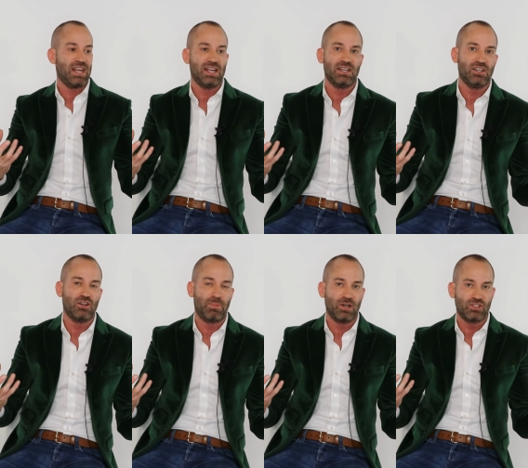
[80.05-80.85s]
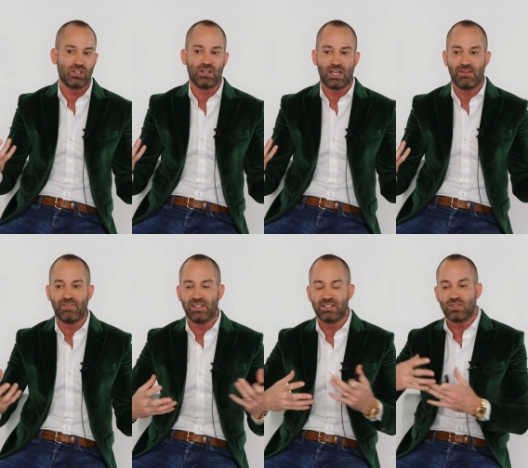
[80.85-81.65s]
and in your personal
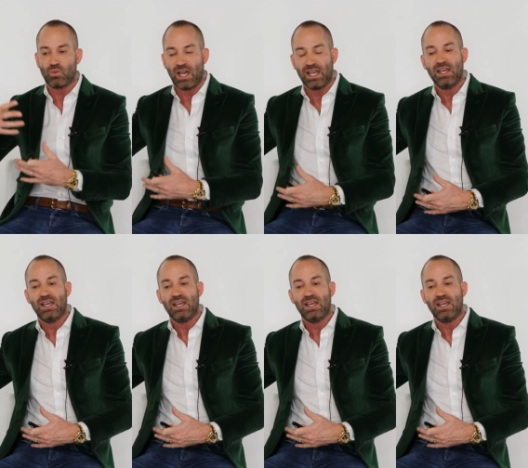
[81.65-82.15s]
life, and this is why